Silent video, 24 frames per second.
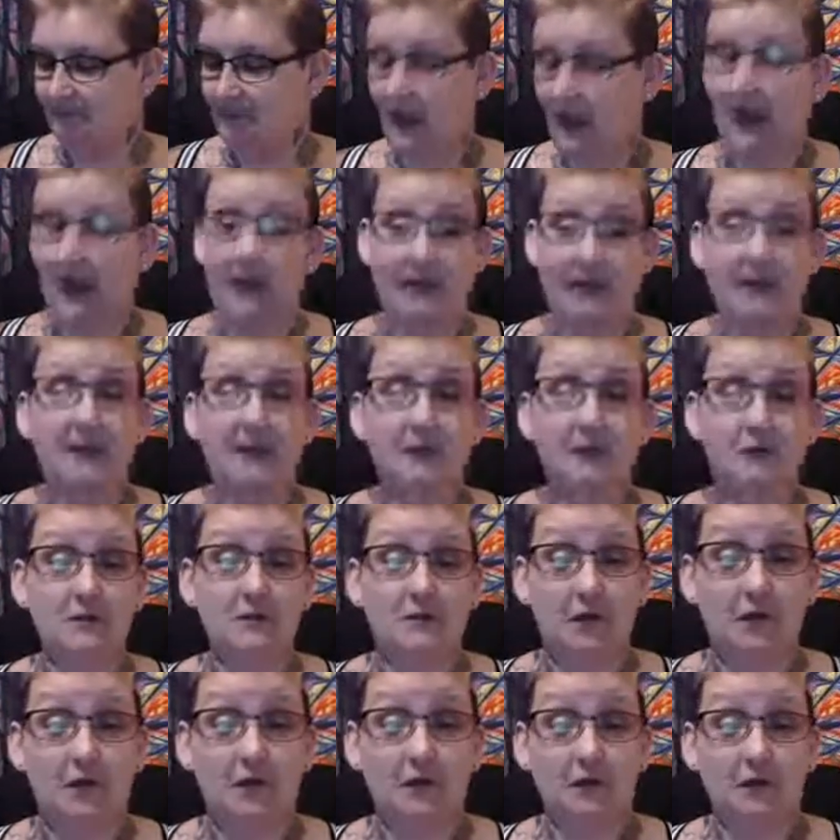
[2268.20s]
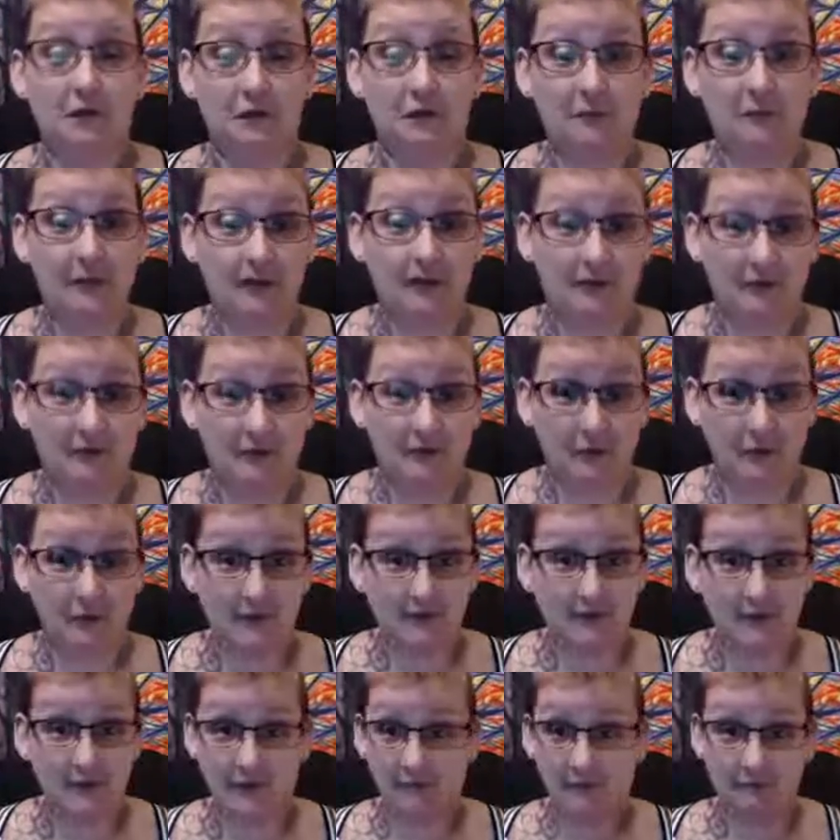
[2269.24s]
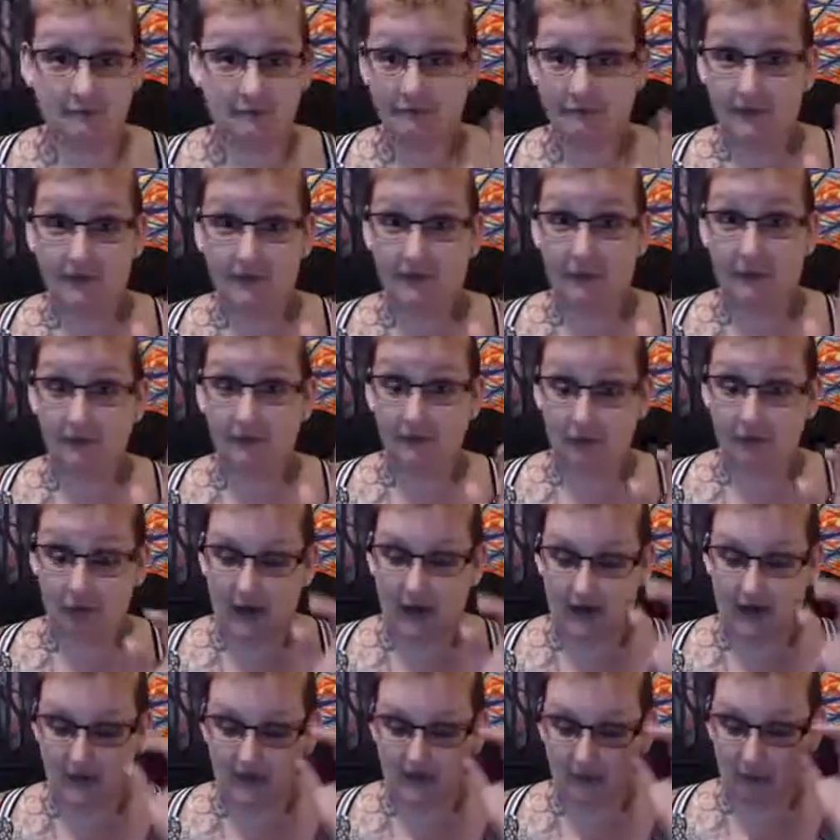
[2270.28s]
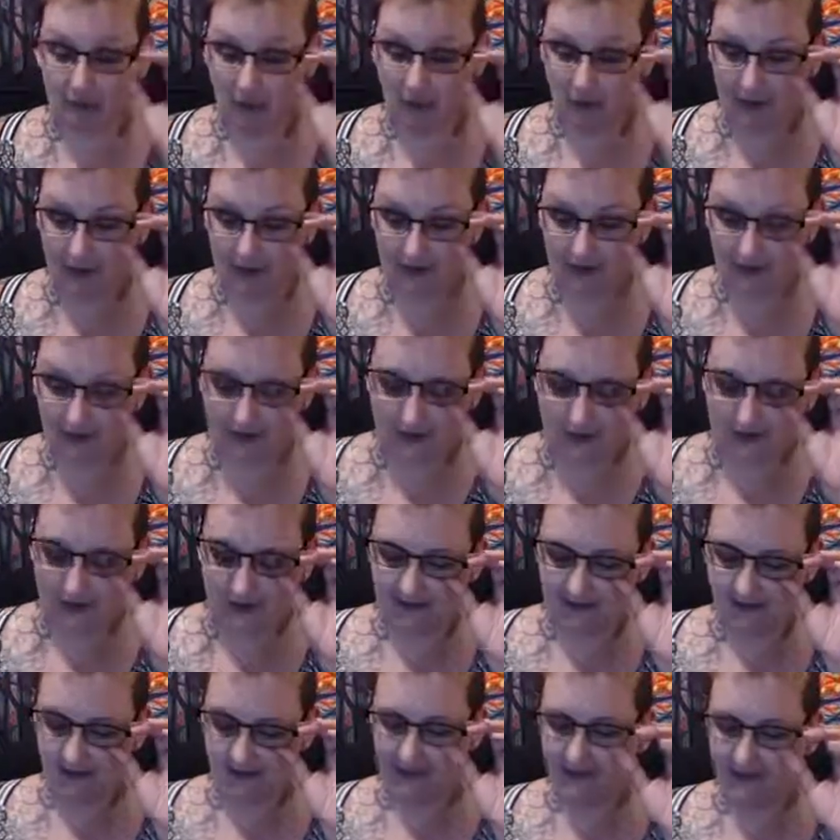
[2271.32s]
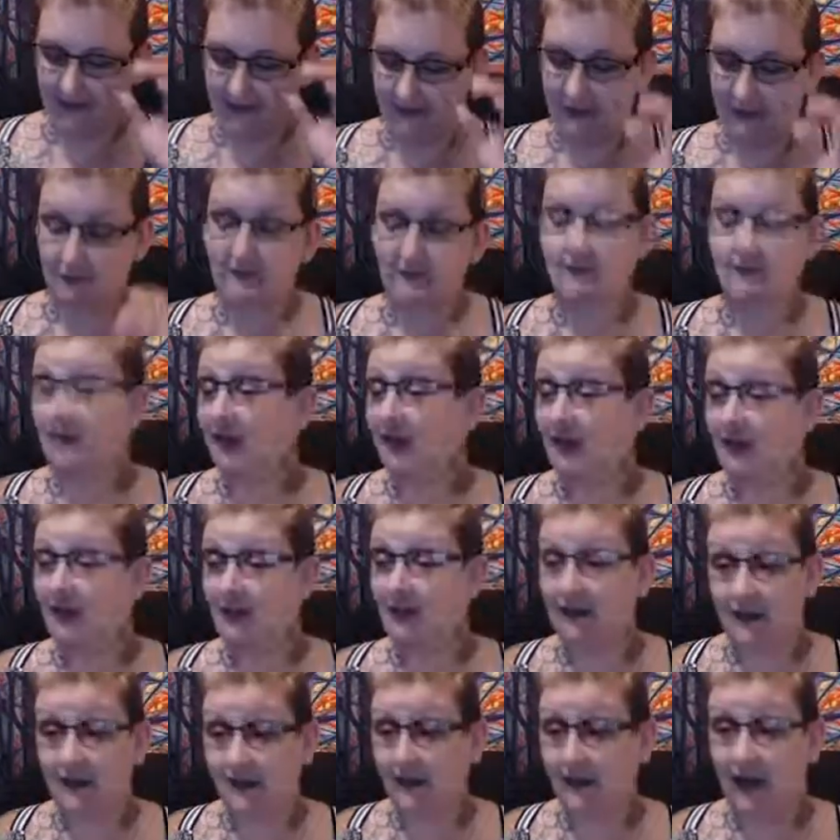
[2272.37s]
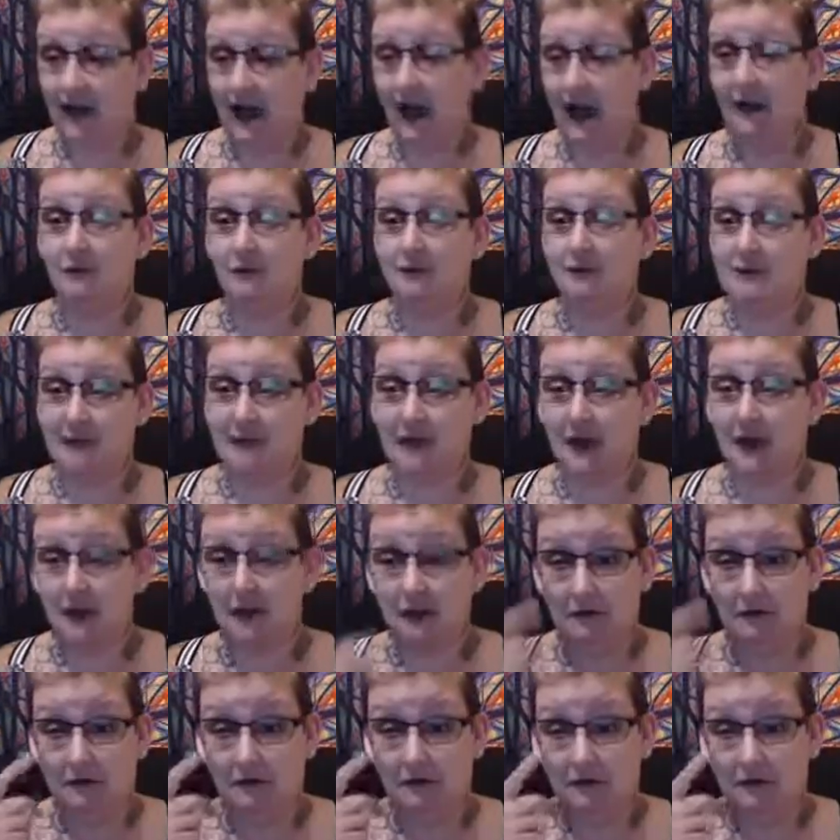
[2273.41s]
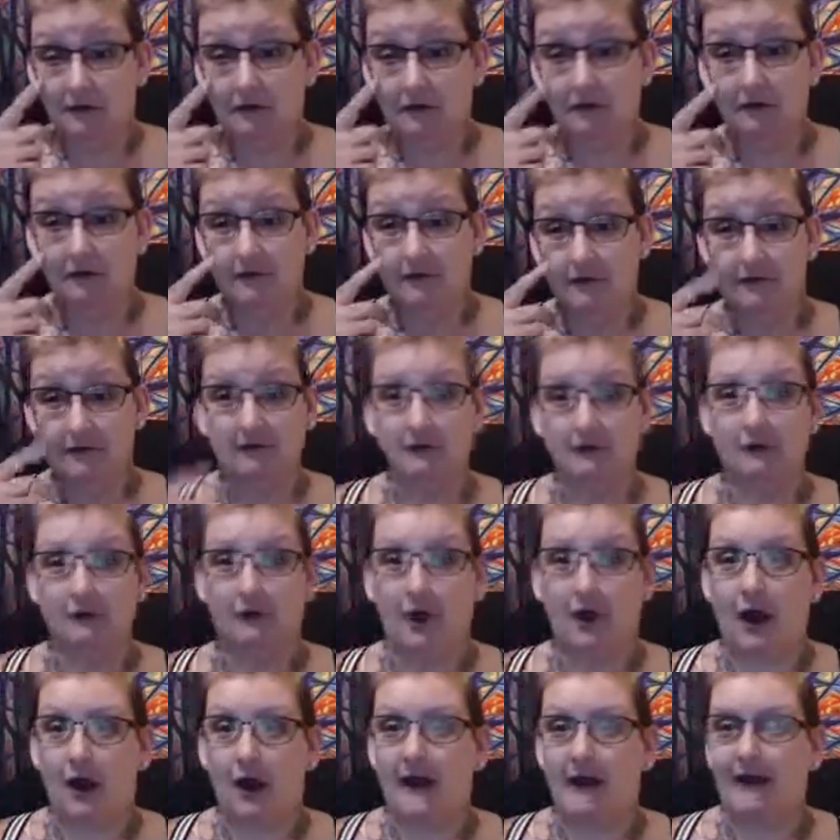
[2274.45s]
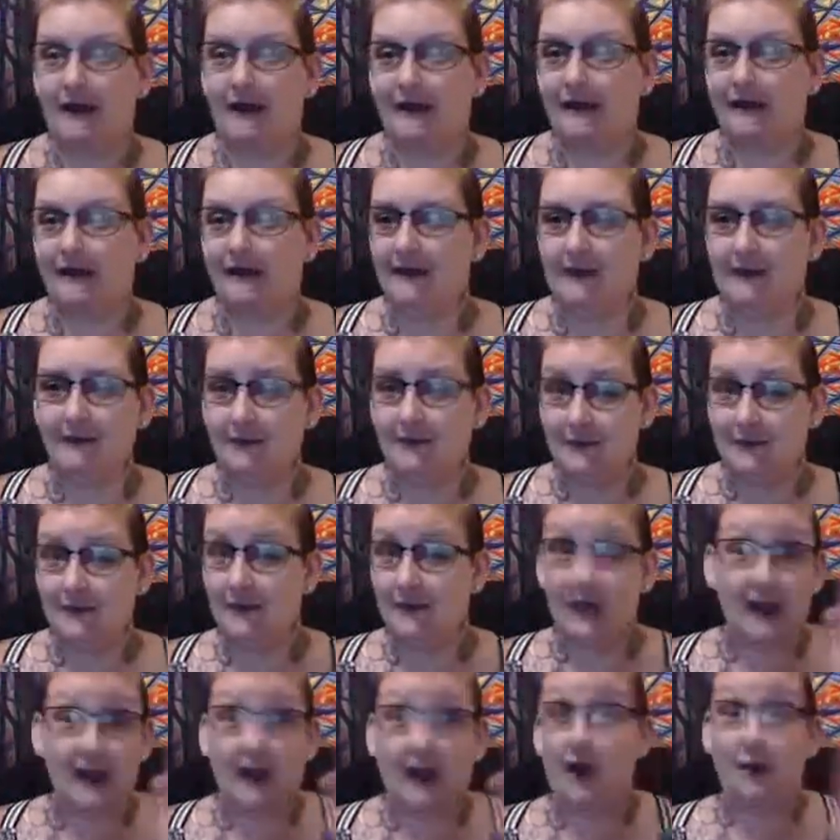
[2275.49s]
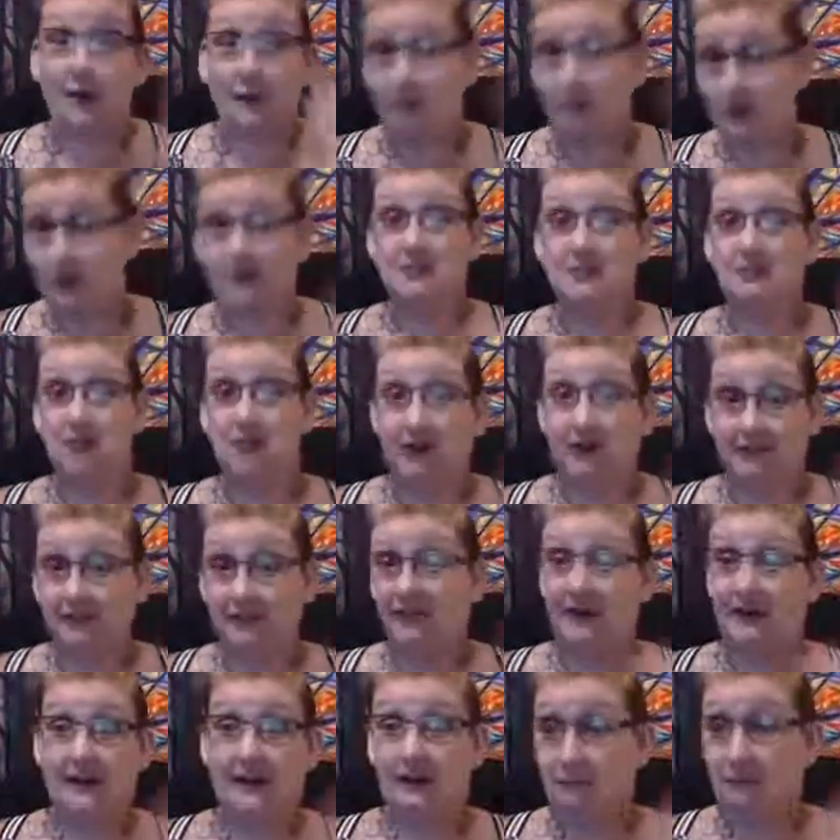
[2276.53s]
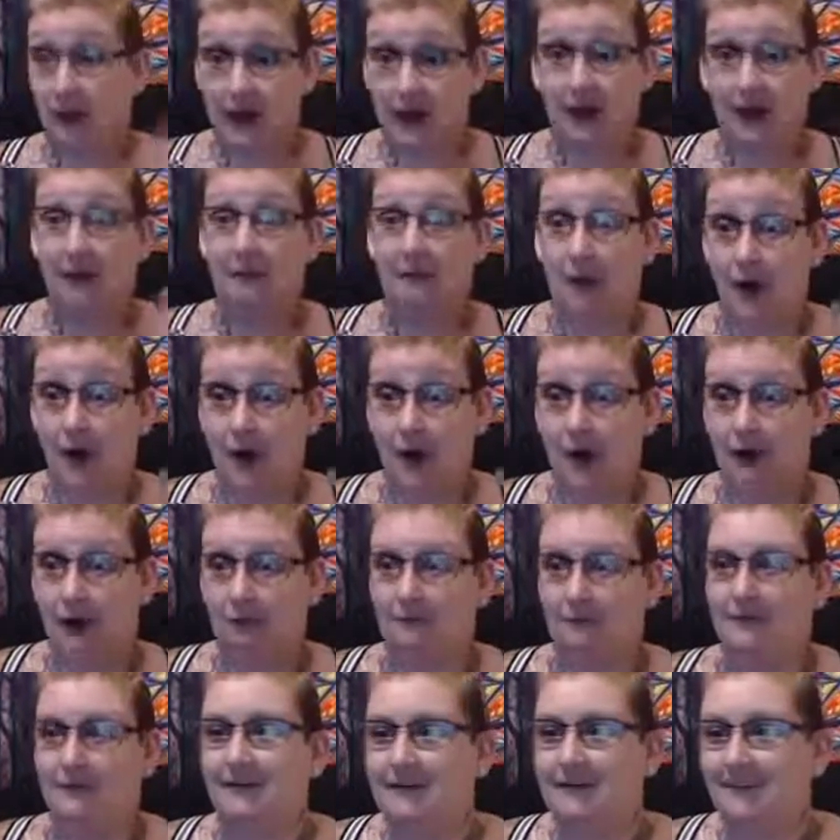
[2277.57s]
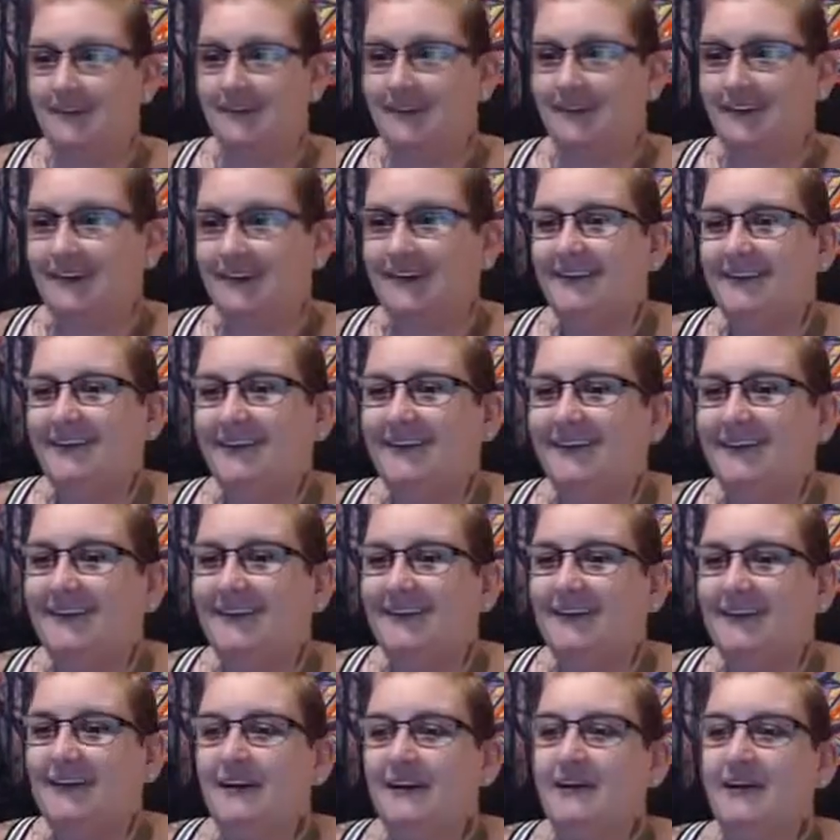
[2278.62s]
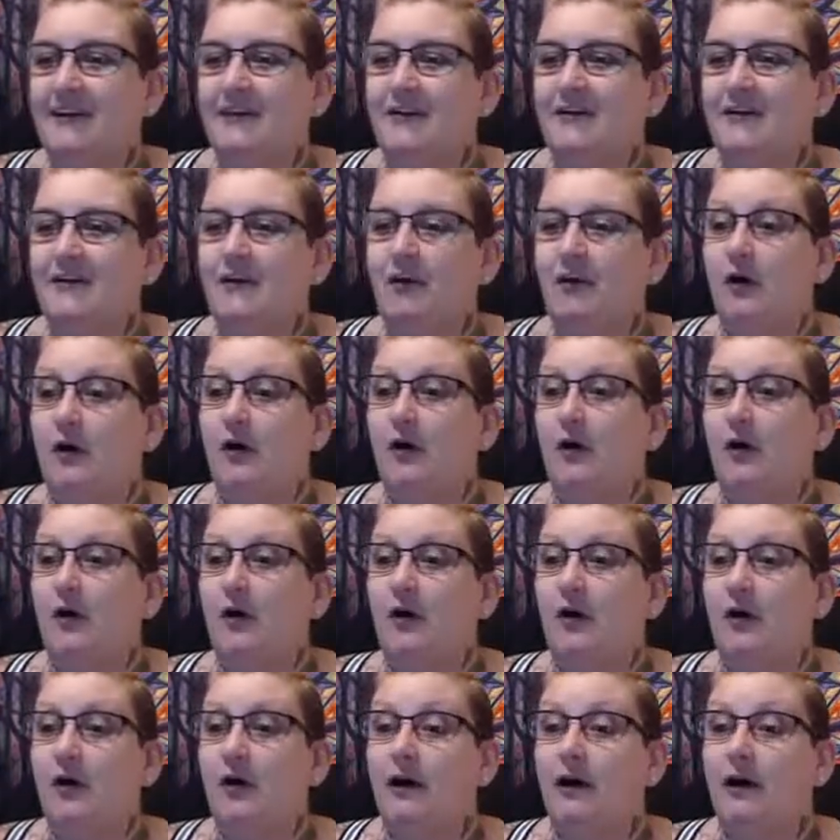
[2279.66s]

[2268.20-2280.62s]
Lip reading: think it was harder for me than it was him. He loved riding the bus. He was like, I was there crying, and he was like on the bus waving like, bye, Mom. So